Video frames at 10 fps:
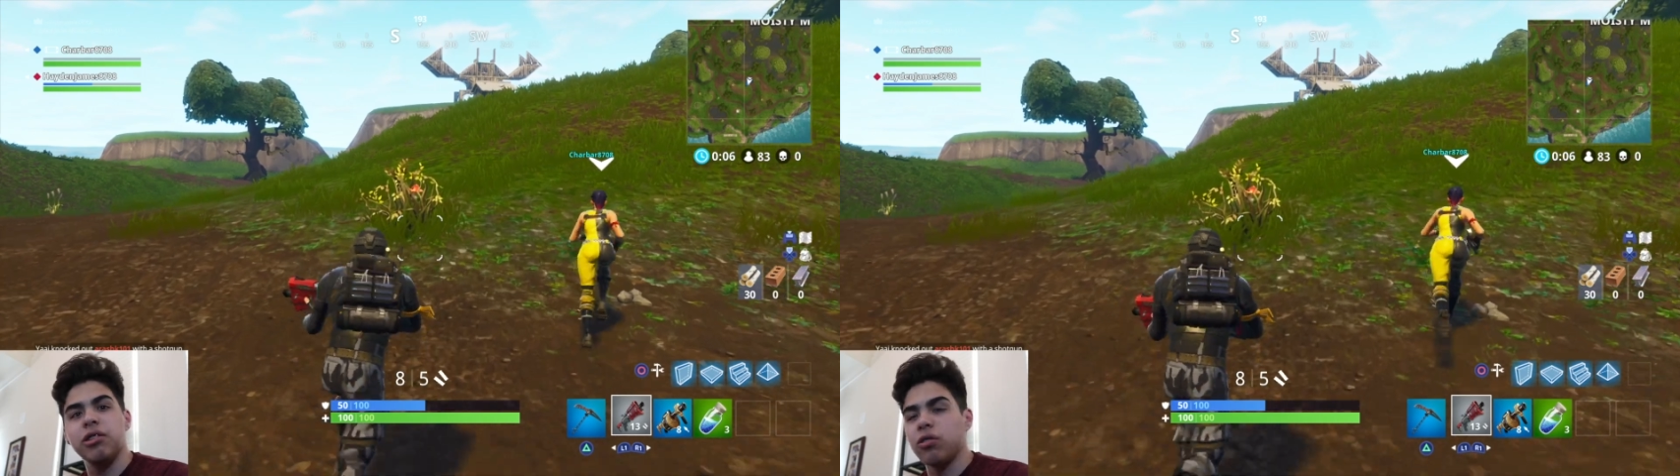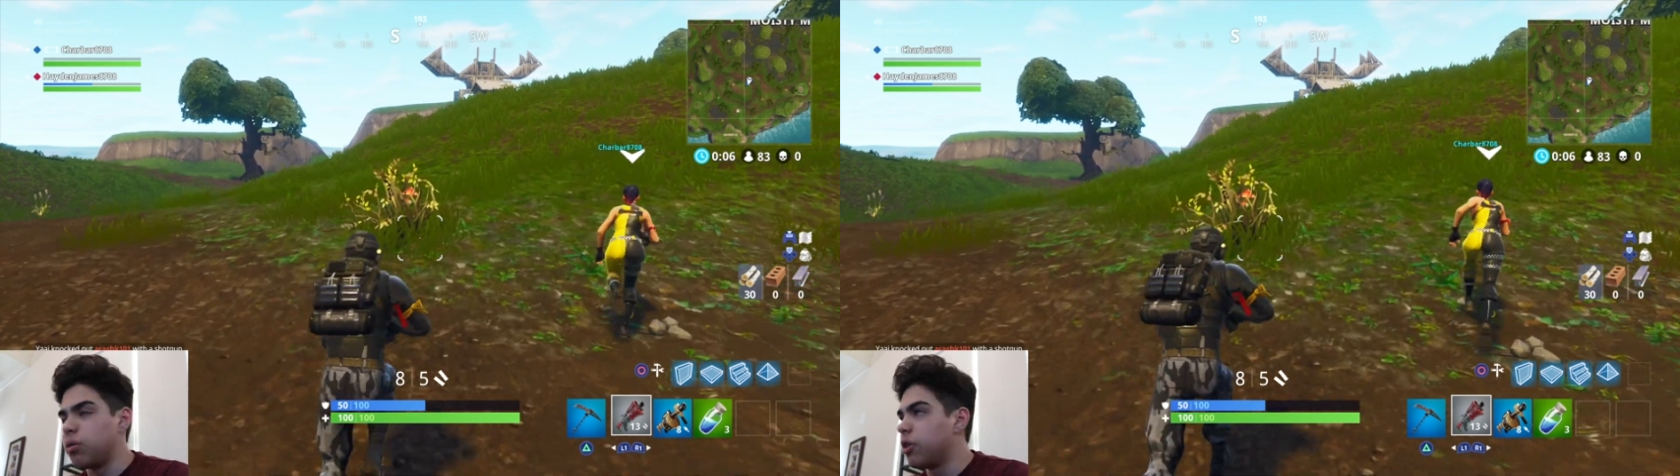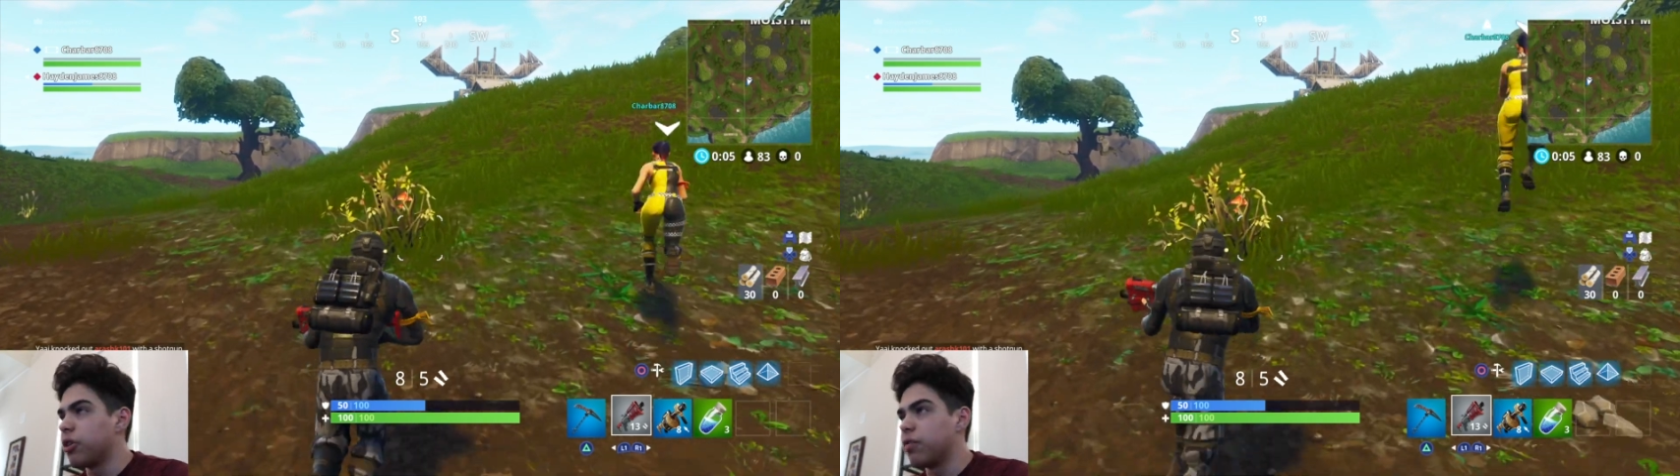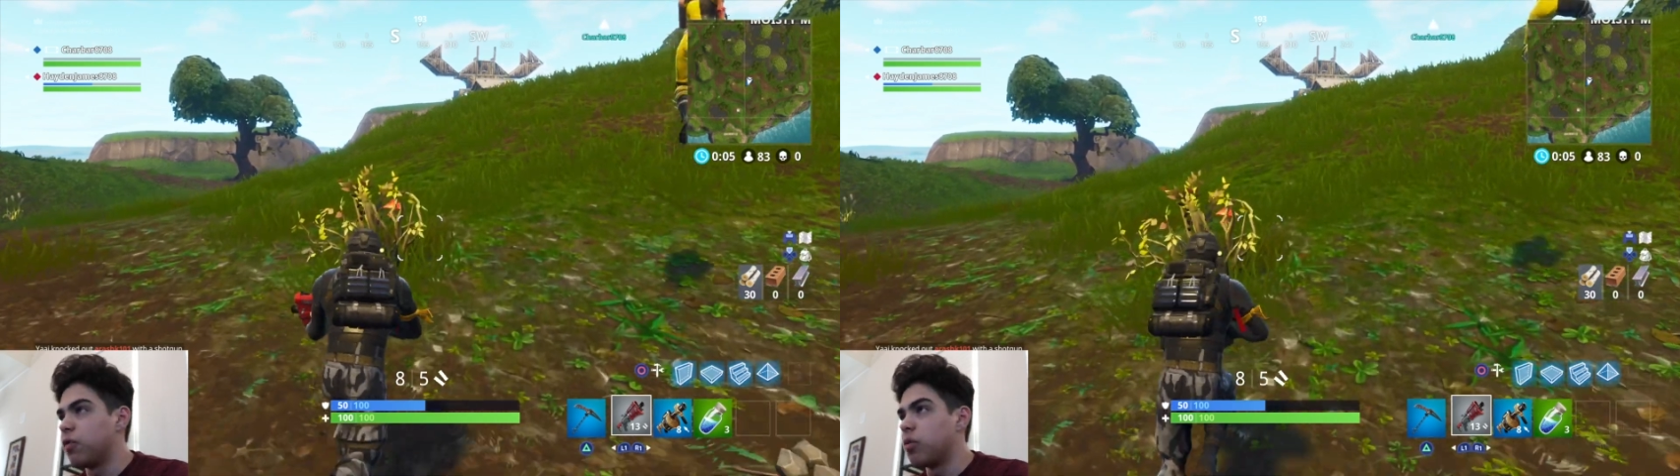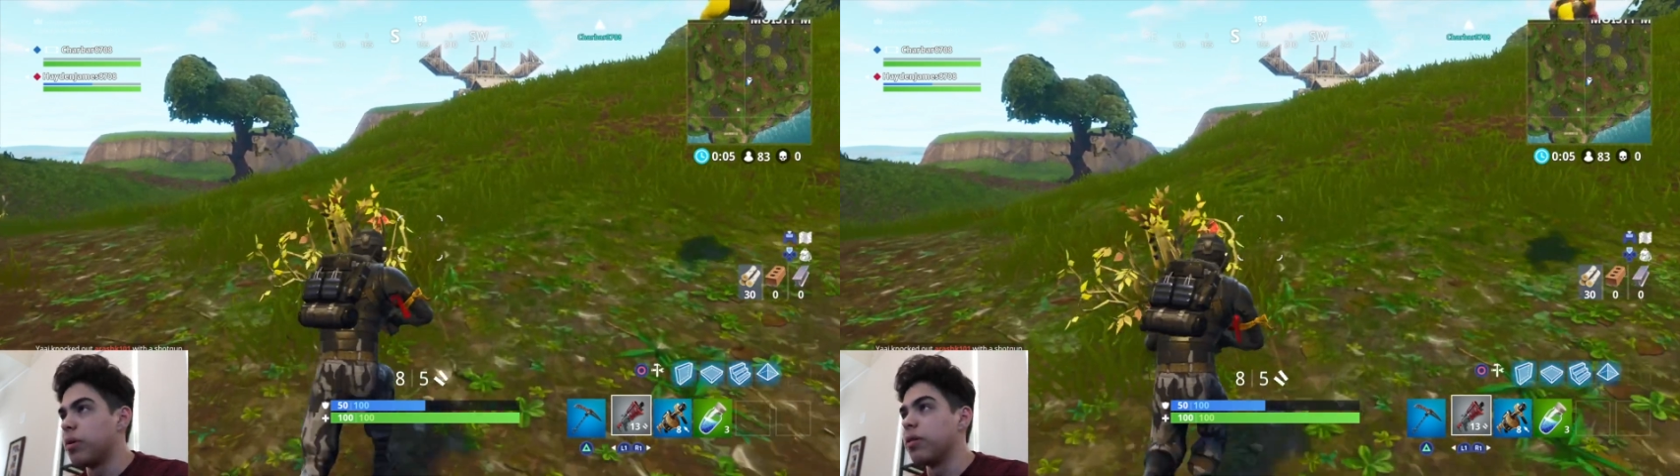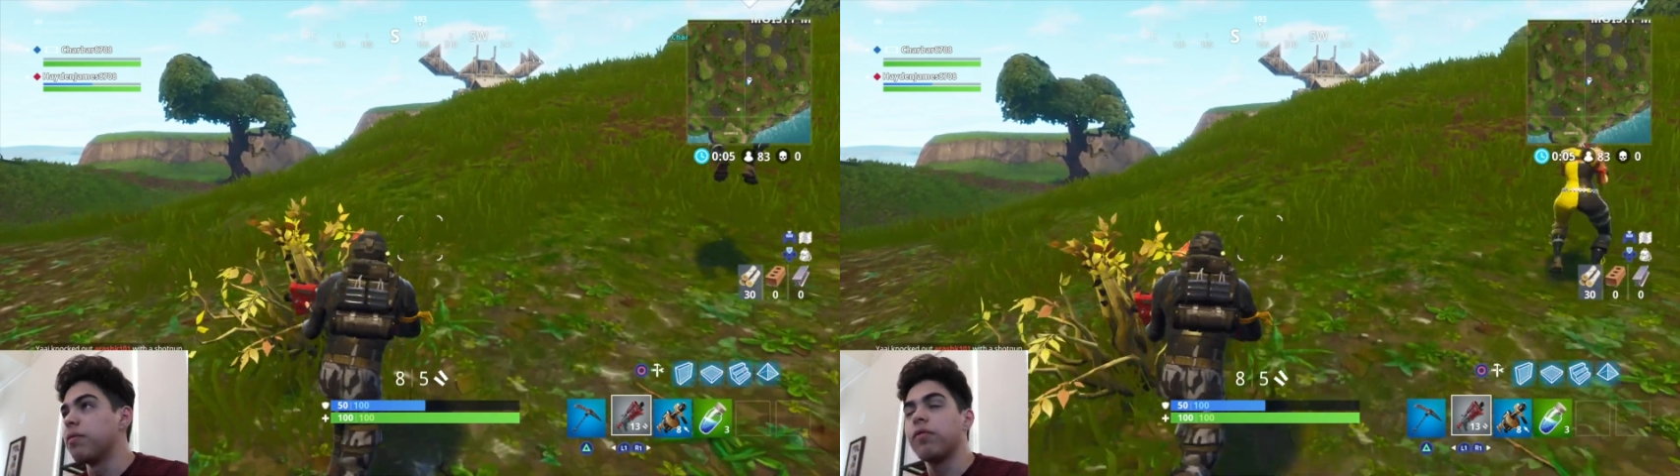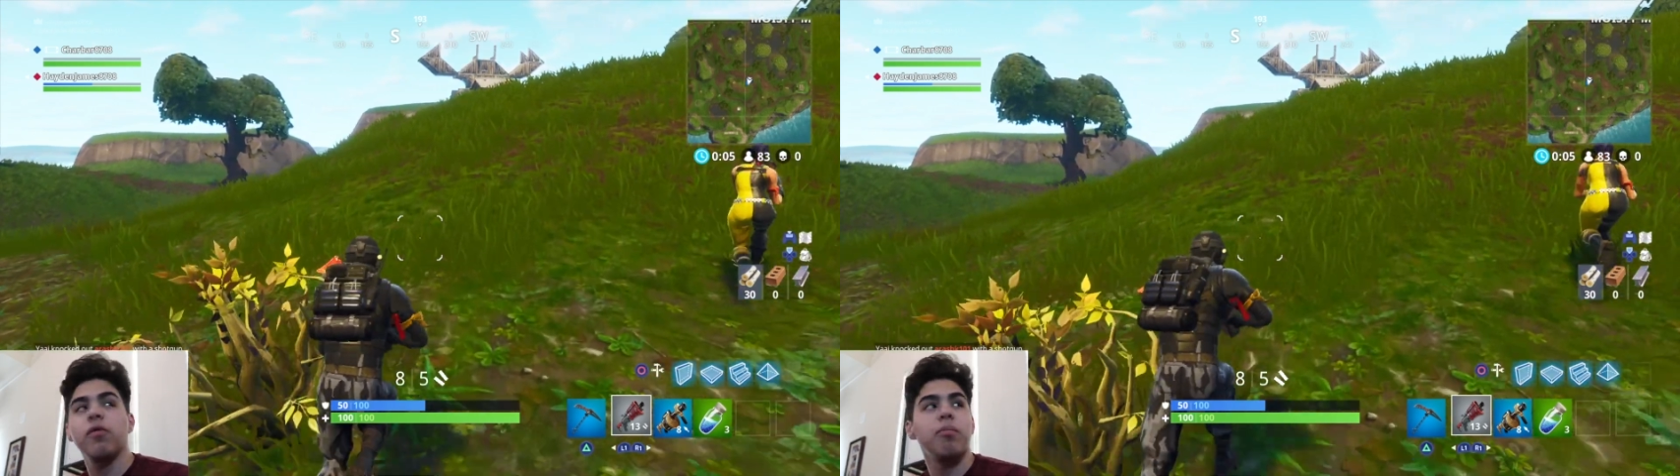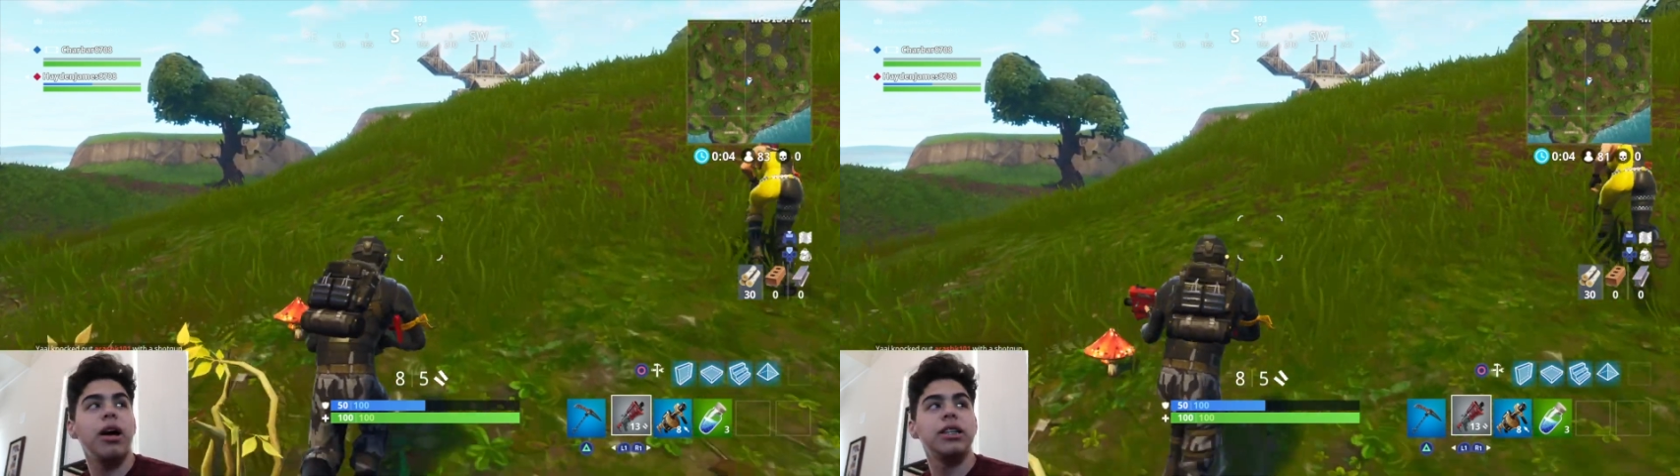Don't know what you're good for, but
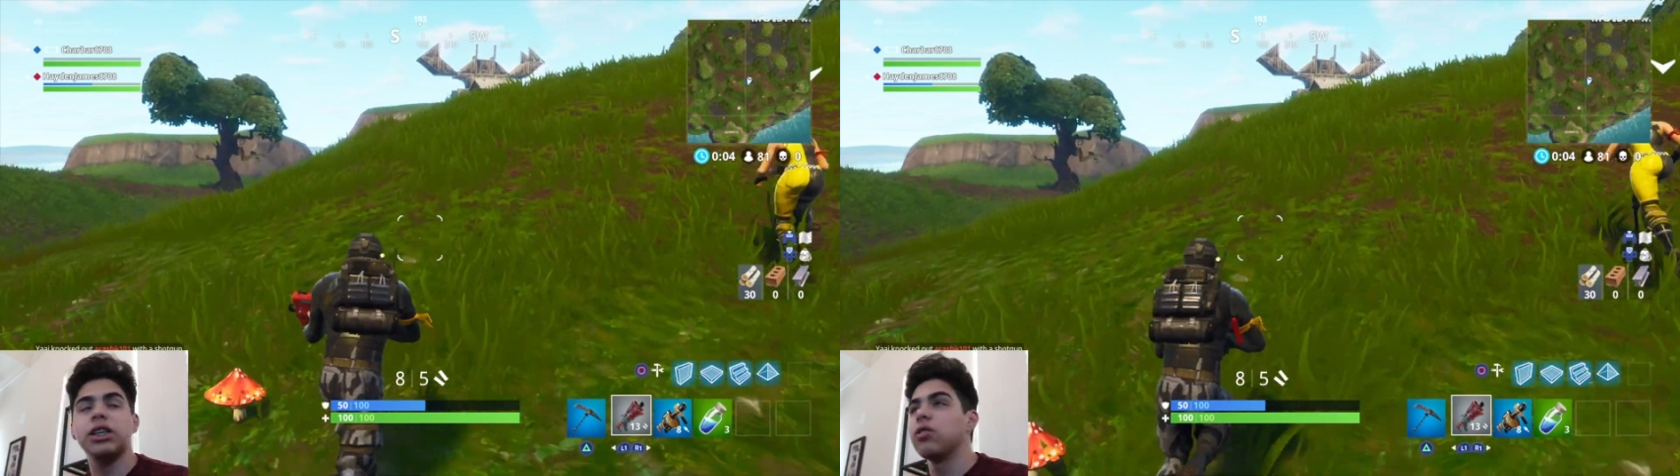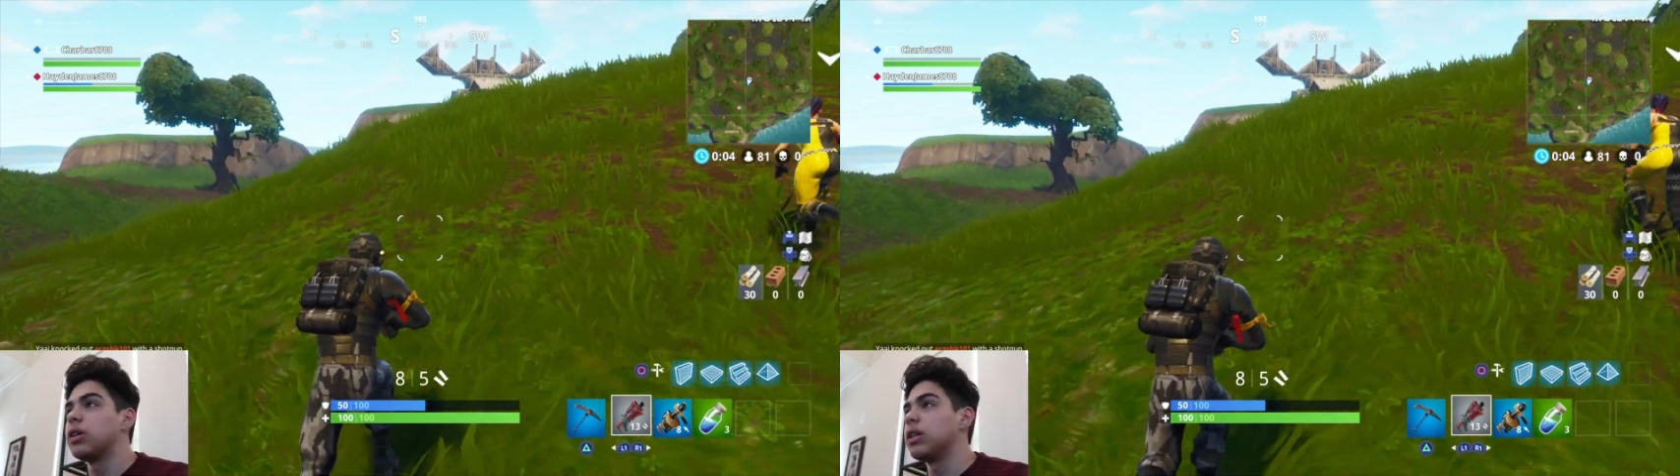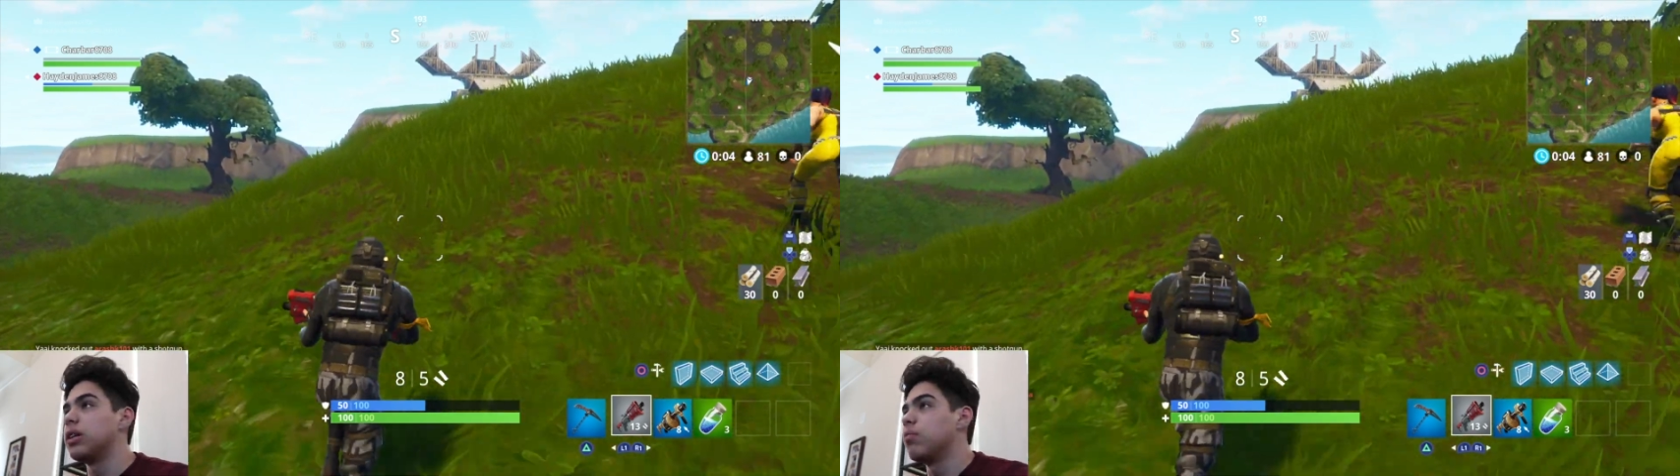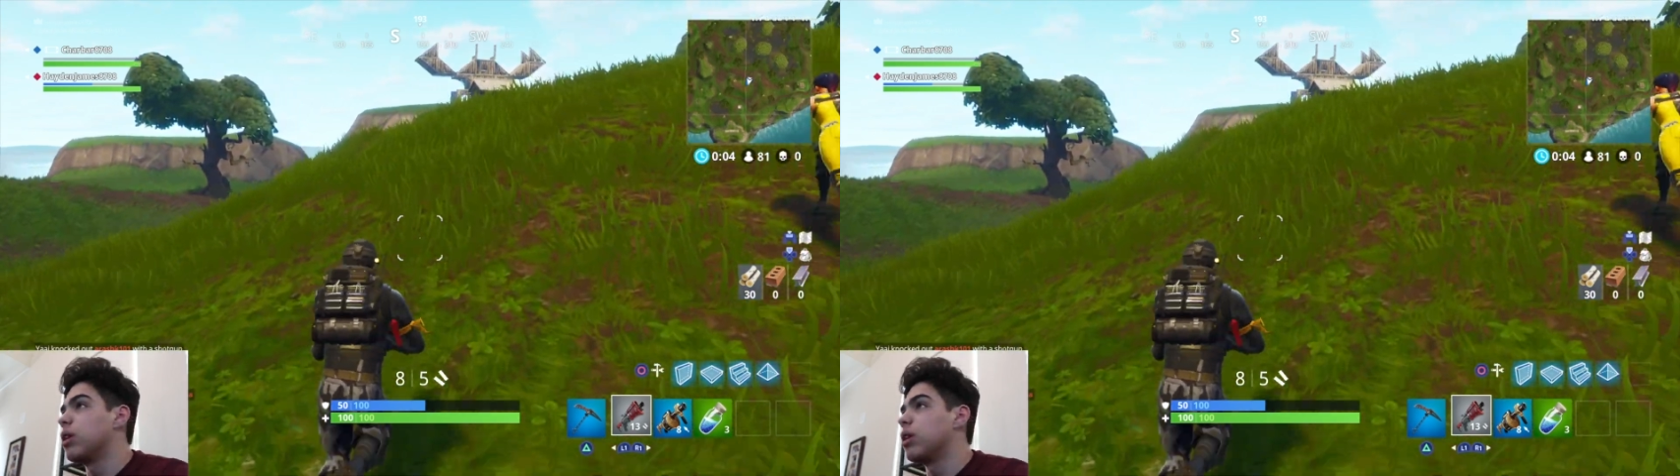with my skill and